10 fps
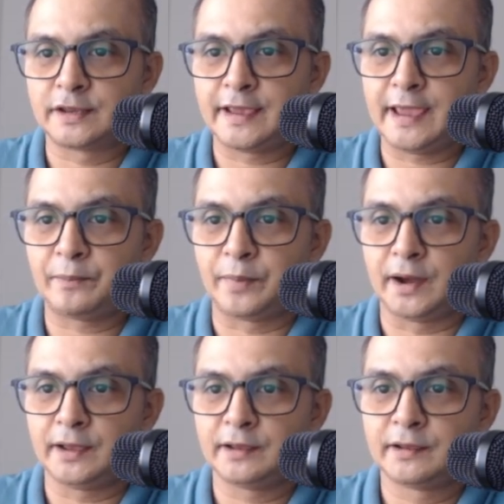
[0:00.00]
K
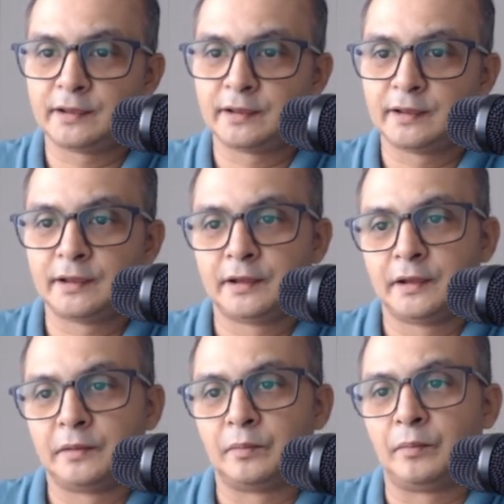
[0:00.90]
pi
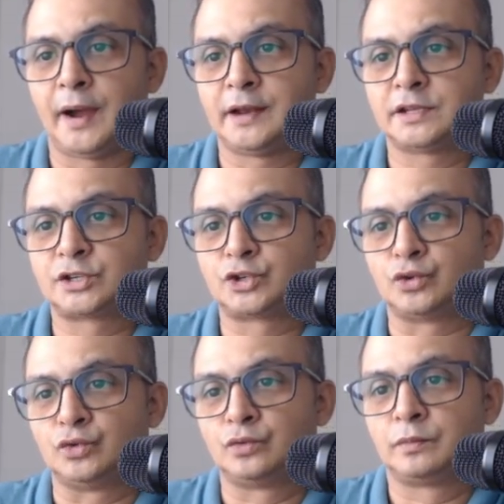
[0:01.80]
minus
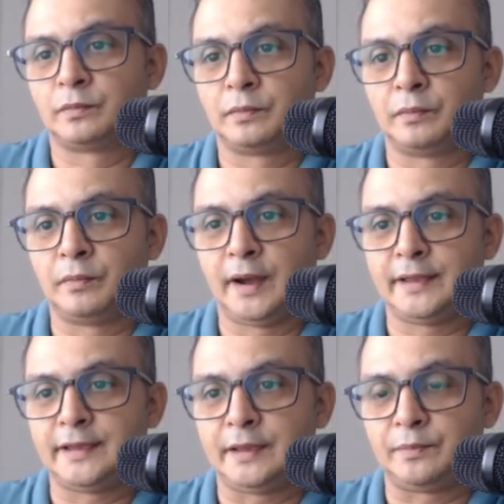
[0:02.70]
2 by
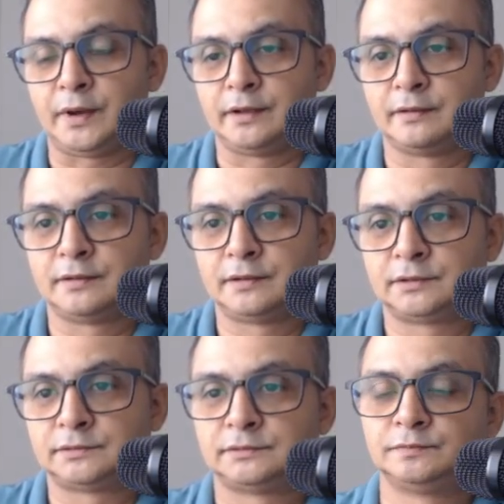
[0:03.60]
k pi.
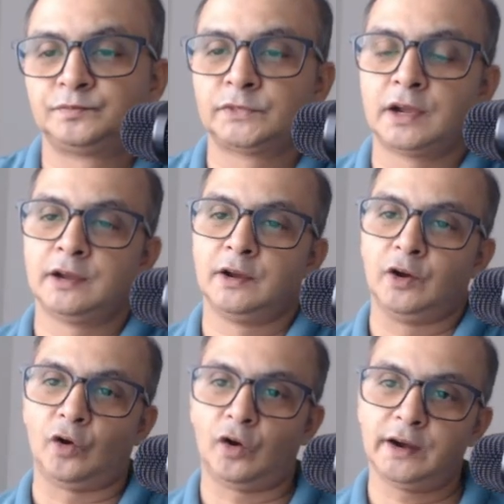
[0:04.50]

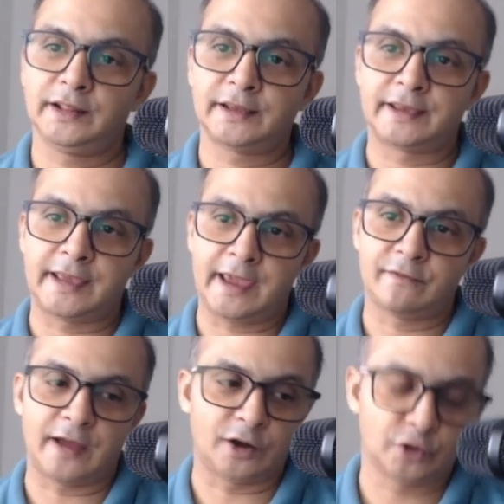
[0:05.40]
Already the k
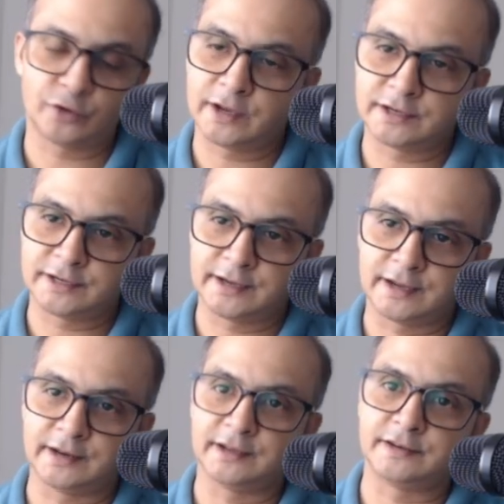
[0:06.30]
value you can take
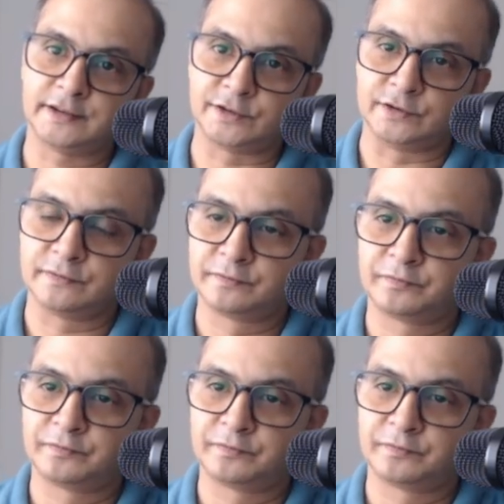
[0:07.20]
any integer.